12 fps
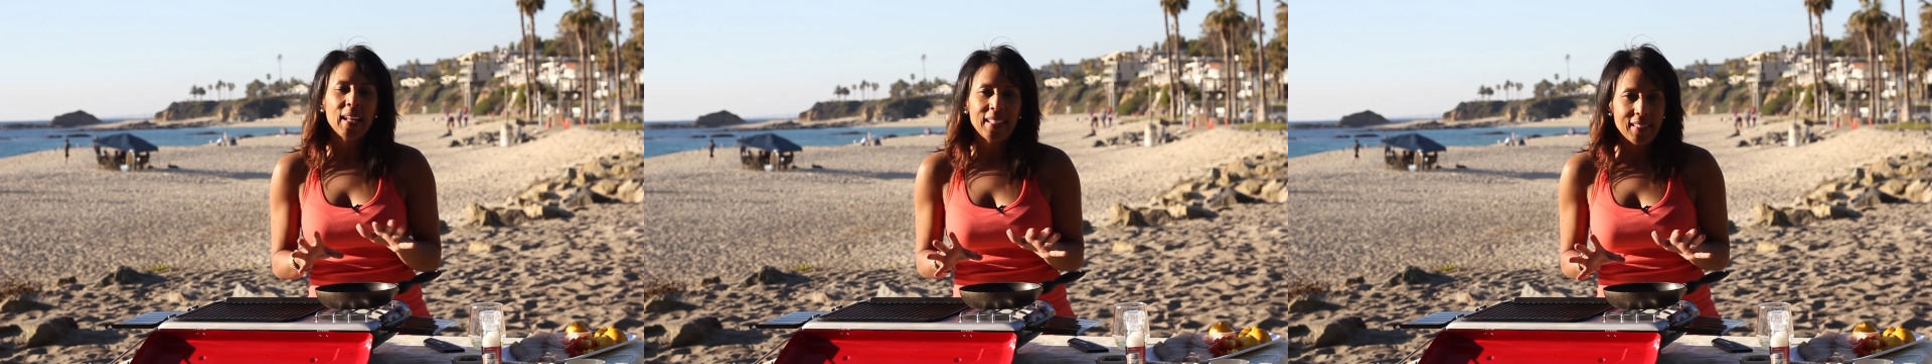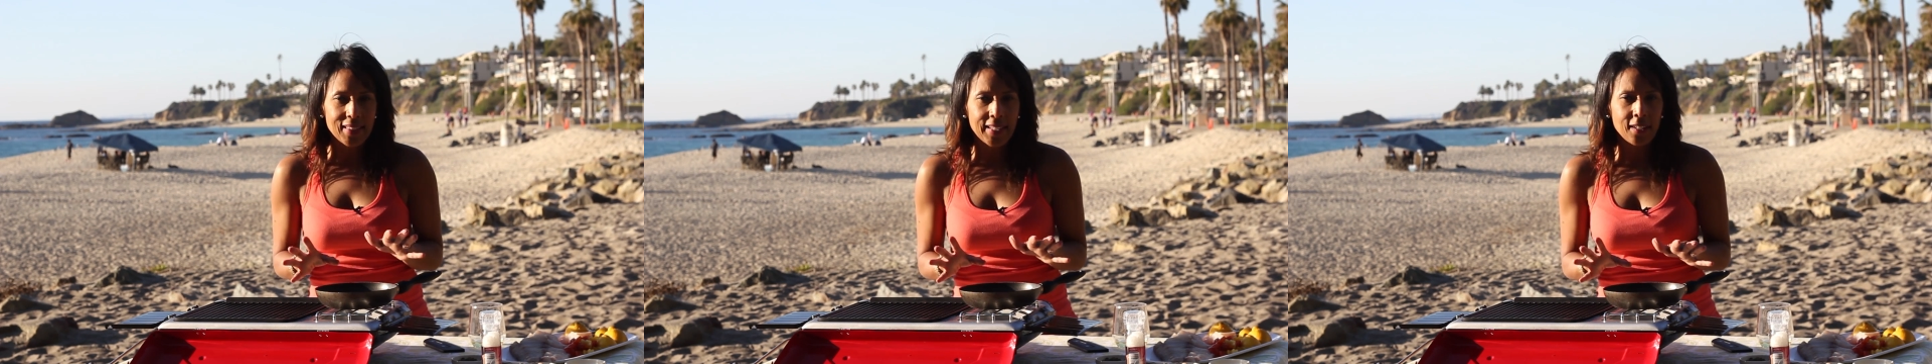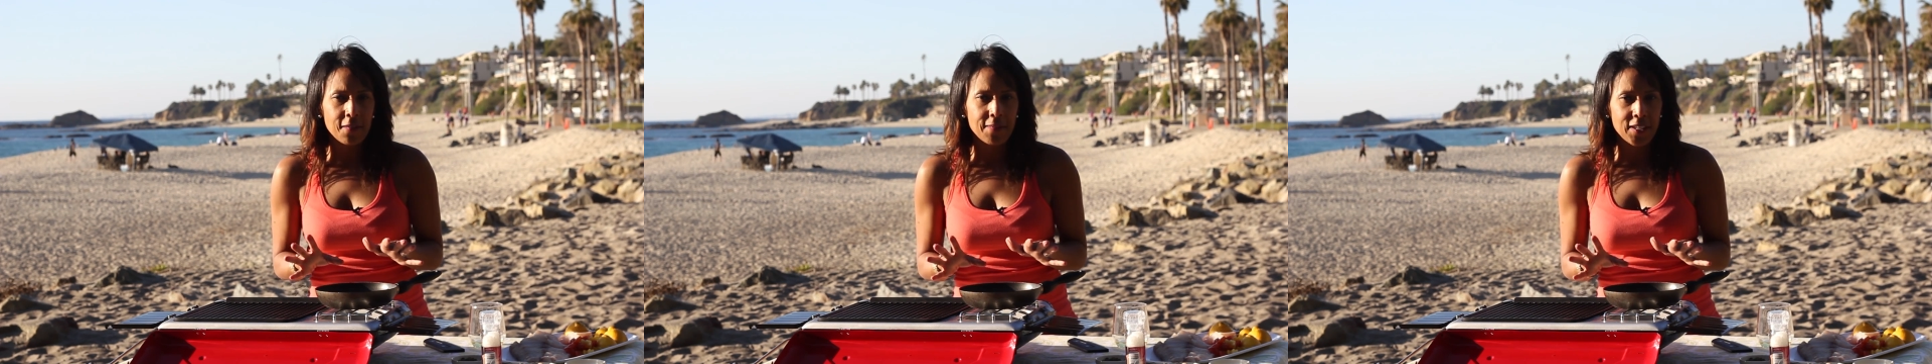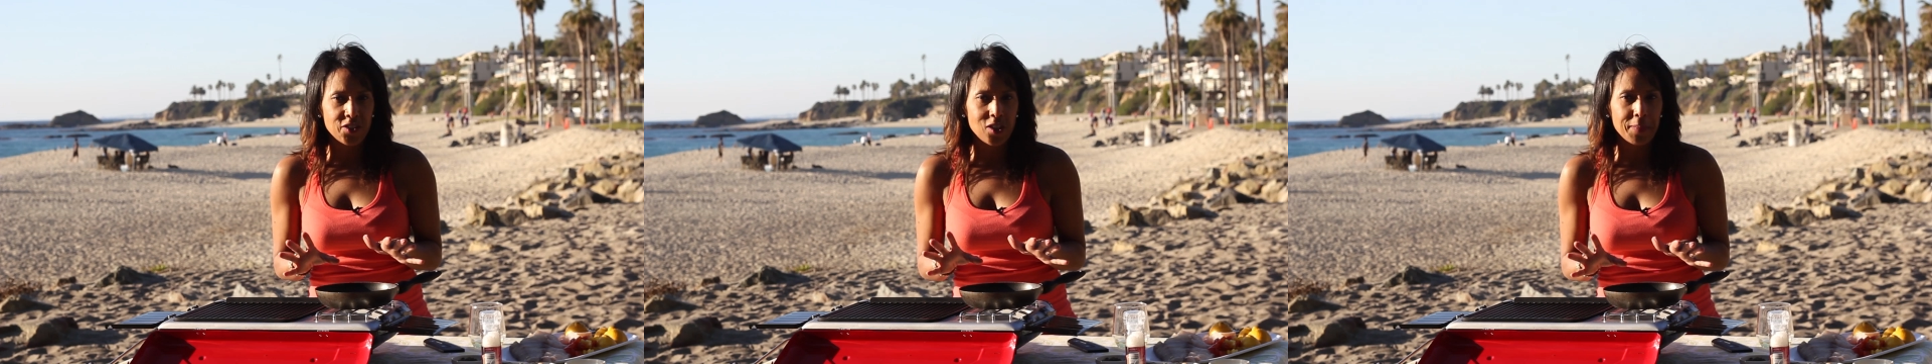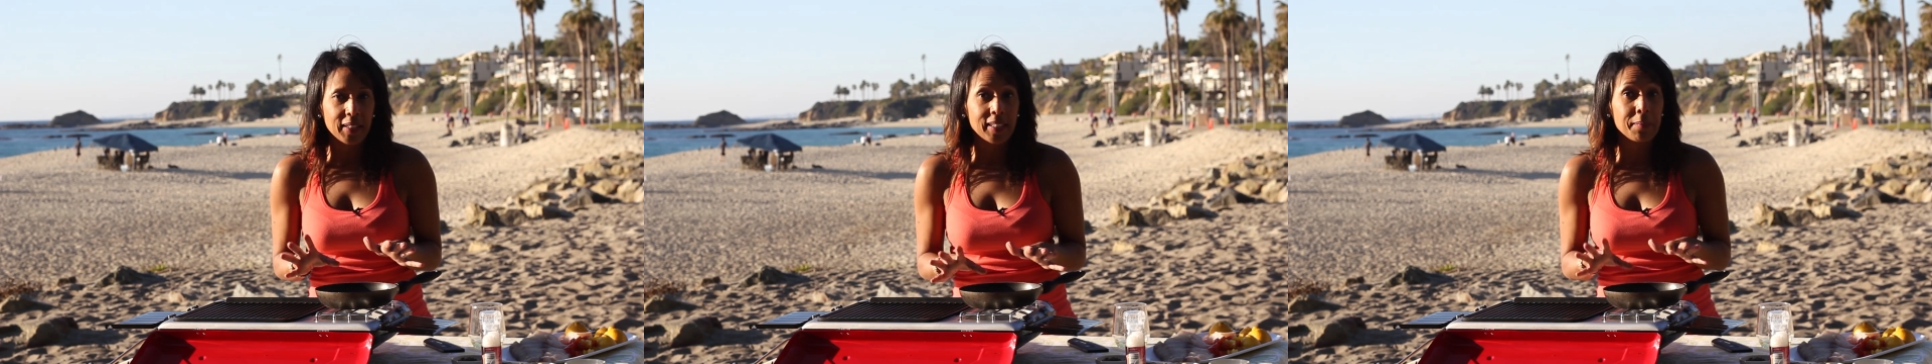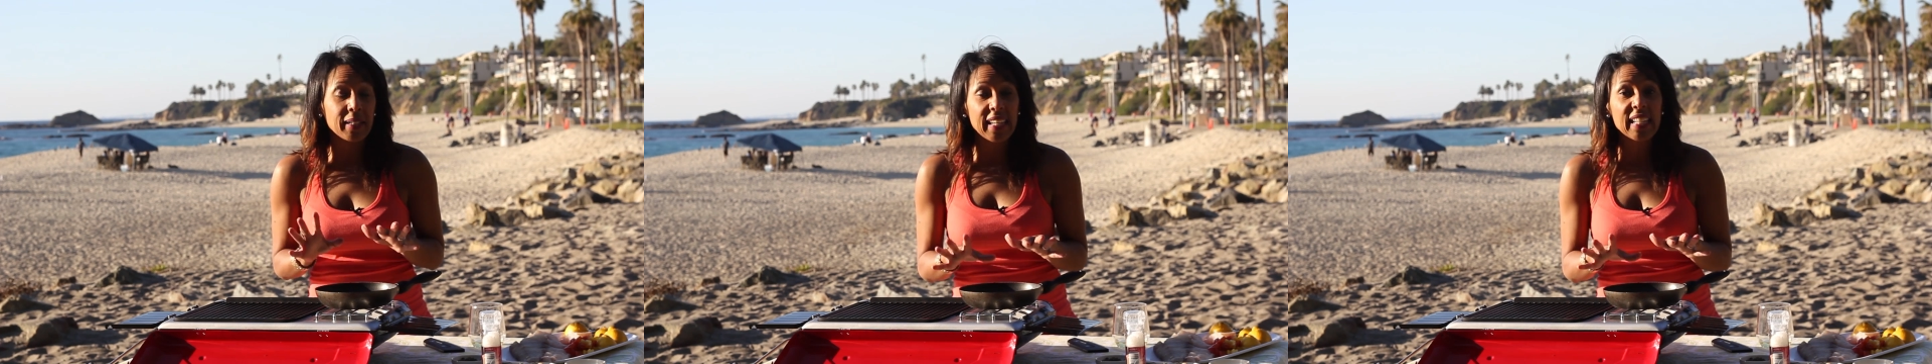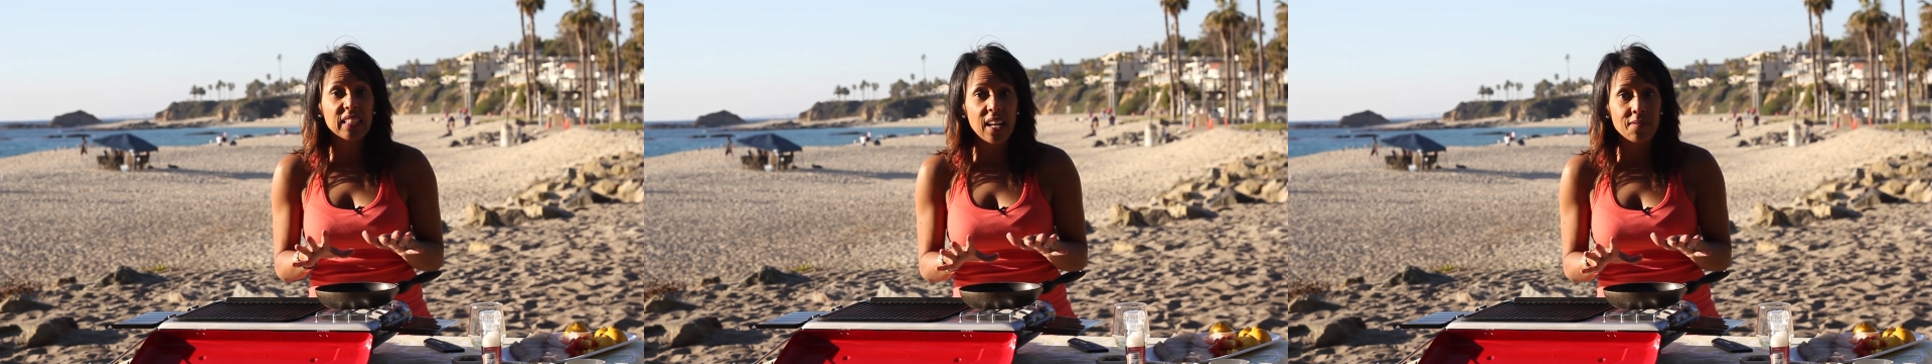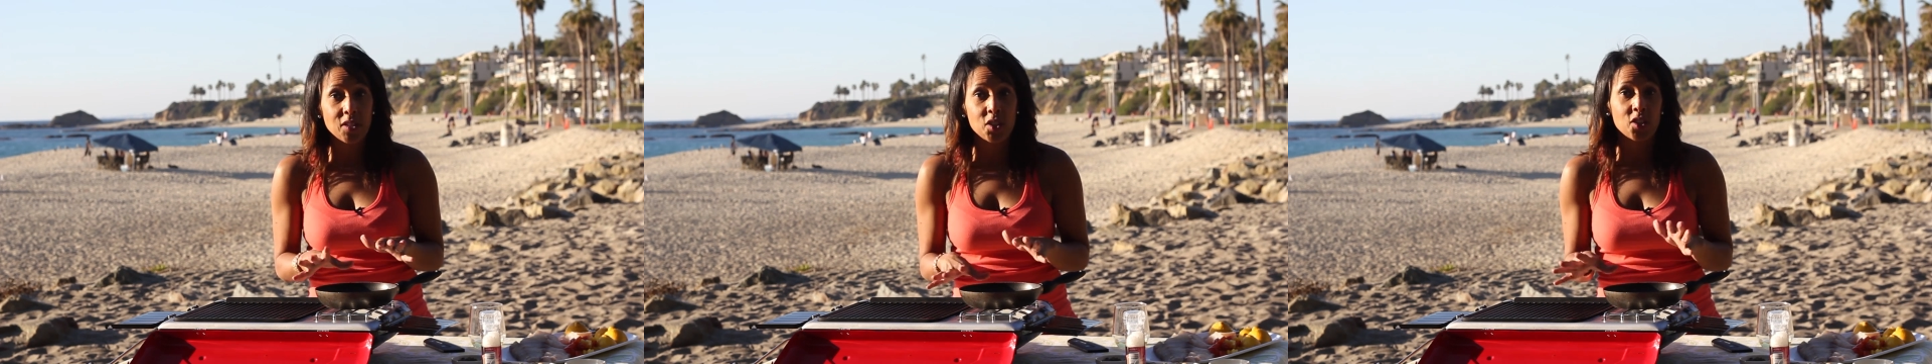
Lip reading: like the skin of fish typically, but he loves it.